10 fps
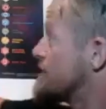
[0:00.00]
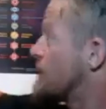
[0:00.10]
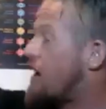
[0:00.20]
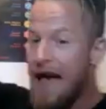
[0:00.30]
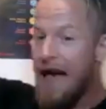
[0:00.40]
there
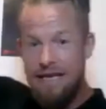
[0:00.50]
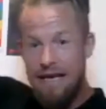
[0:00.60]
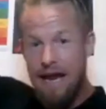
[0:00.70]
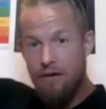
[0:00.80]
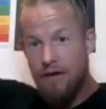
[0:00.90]
are 8
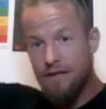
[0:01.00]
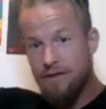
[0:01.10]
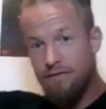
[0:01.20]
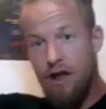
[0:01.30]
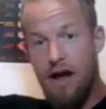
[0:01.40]
areas of
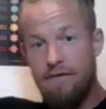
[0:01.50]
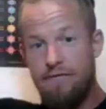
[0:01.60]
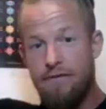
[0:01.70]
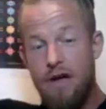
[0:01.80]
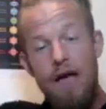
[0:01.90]
life,
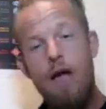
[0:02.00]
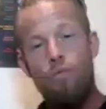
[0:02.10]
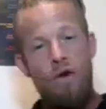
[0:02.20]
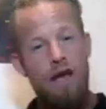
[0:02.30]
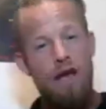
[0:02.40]
and
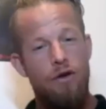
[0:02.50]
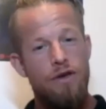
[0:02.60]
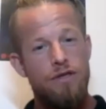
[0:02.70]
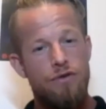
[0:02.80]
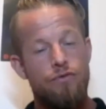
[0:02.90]
we are going
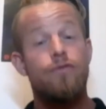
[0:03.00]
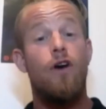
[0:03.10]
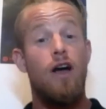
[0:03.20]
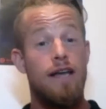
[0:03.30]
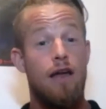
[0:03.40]
to
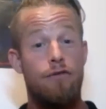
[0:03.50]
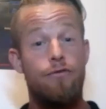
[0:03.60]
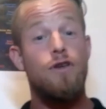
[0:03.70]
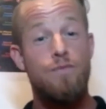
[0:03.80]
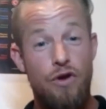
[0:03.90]
find out
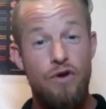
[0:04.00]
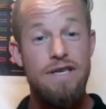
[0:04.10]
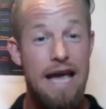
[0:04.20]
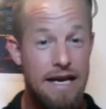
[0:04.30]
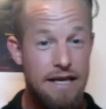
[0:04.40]
first what those
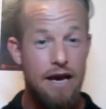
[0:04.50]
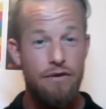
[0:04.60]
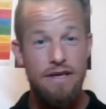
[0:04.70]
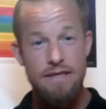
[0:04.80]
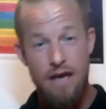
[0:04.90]
8
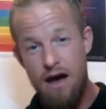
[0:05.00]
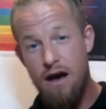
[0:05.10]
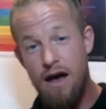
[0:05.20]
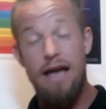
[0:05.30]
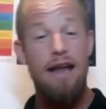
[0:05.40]
areas
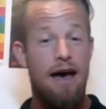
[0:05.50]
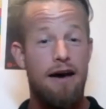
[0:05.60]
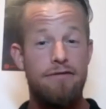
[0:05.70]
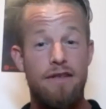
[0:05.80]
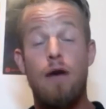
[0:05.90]
are, and
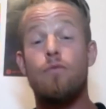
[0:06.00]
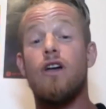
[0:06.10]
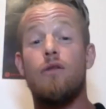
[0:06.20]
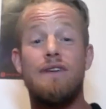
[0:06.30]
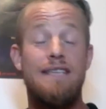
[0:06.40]
after that we're
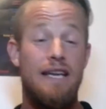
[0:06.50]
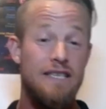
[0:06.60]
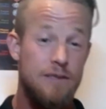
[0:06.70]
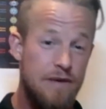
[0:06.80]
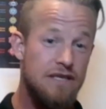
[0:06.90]
going to be setting
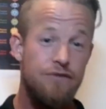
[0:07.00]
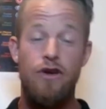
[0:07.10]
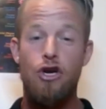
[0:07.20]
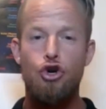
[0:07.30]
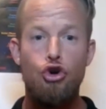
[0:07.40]

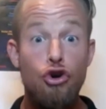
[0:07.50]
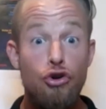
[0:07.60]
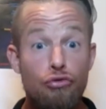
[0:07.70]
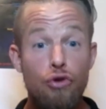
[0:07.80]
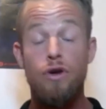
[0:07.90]
specific
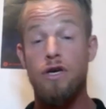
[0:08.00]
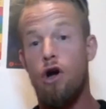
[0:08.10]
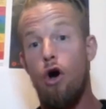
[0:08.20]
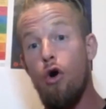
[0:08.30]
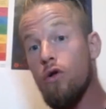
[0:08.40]
congruent
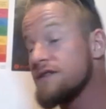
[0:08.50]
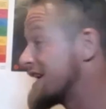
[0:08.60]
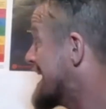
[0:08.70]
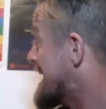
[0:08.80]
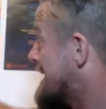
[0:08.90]
goals
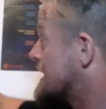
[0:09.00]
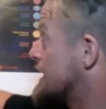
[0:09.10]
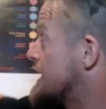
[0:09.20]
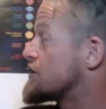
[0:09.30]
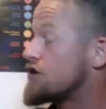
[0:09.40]
in
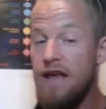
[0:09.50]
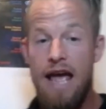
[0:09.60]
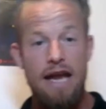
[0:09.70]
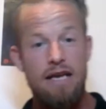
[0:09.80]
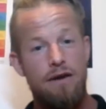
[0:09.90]
each of the
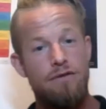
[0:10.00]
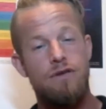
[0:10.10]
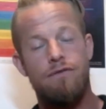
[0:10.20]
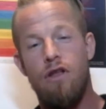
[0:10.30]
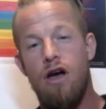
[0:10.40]
8 areas
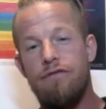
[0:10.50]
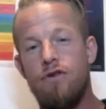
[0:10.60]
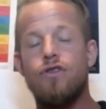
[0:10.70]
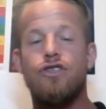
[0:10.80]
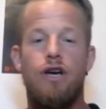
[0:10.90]
of life,
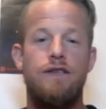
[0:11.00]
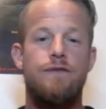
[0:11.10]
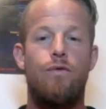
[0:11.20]
not just